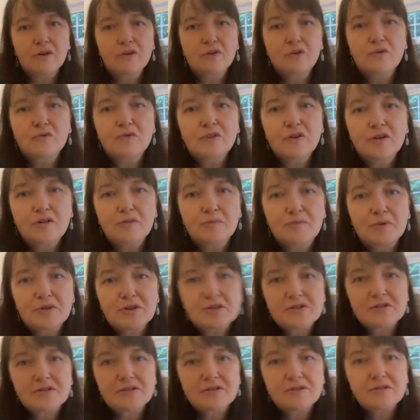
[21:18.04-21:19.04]
over, but
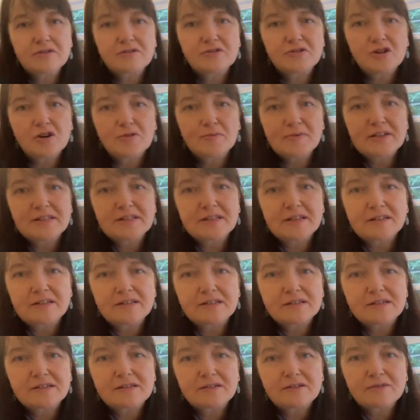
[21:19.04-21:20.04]
Dobby
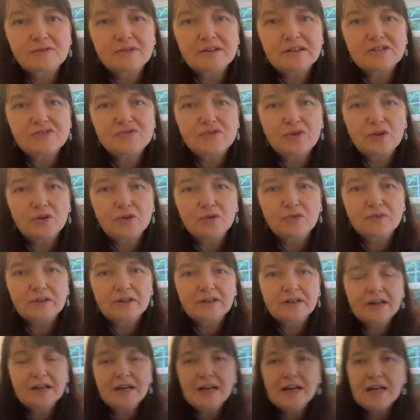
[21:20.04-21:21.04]
sits, oh, he has fallen over.
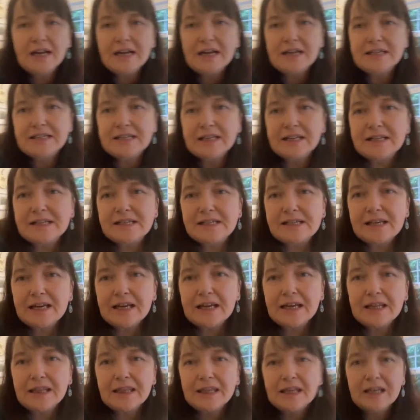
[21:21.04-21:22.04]
He sits
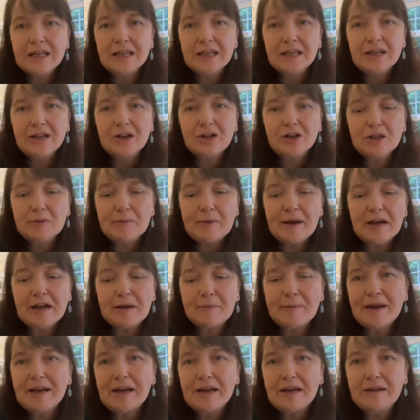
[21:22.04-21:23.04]
on the back of
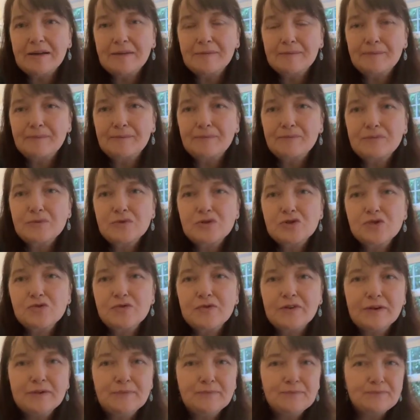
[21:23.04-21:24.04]
my
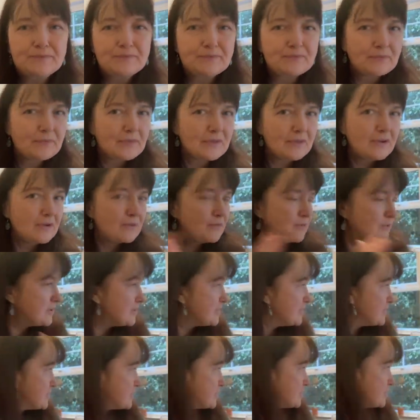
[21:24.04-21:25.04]
sofa with
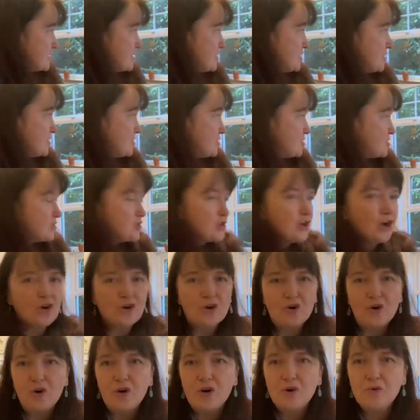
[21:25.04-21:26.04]
his sock
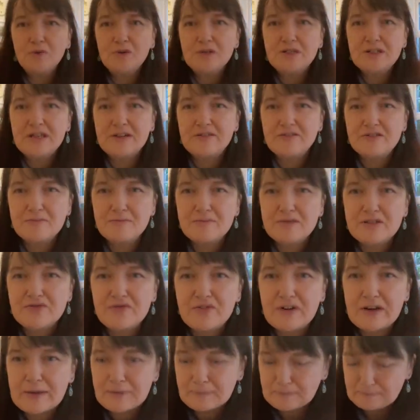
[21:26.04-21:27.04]
on, which gives him his
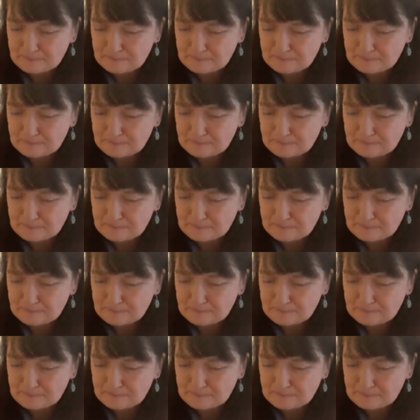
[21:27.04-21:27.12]
freedom.